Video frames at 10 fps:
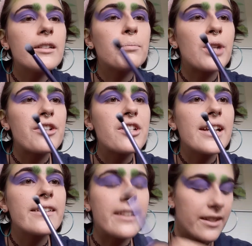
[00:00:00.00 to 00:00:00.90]
brush
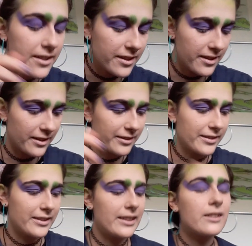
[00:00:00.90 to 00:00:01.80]
like this,
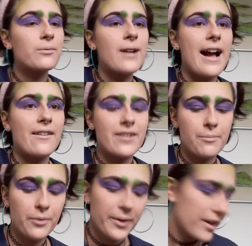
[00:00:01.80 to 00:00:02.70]
a little roundy
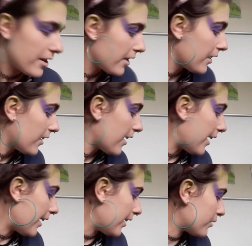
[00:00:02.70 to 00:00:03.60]
boy,
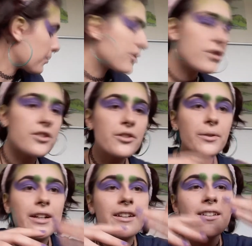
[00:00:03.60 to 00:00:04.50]
and we're just
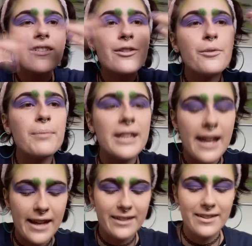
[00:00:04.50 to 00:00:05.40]
going to
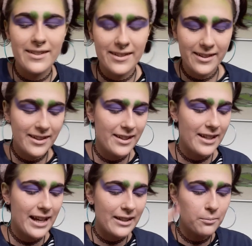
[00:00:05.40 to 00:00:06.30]
blend
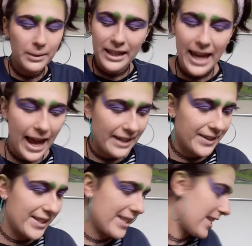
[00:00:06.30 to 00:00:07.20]
and
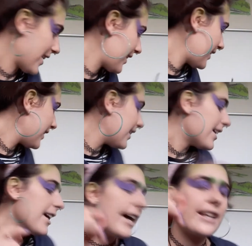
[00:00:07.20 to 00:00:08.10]
blend.
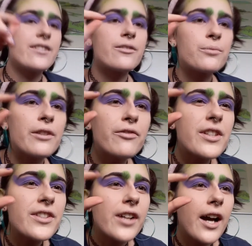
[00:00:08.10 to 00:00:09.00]
And with
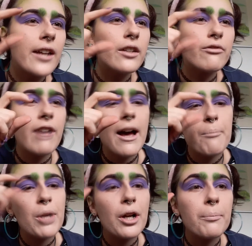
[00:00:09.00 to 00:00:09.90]
this kind of
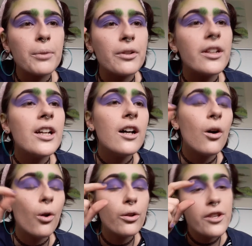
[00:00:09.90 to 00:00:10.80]
purple,
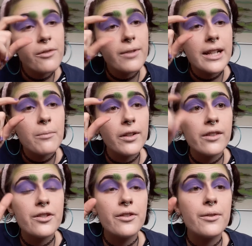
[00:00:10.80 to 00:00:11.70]
all you really want to
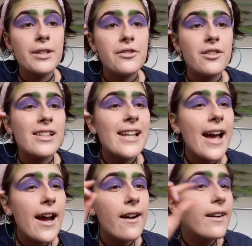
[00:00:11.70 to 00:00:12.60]
do is just
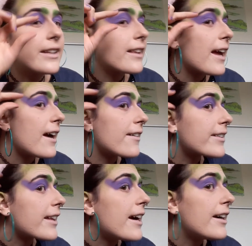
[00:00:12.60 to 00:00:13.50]
layer and layer
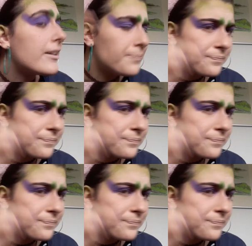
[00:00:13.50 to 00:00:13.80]
and layer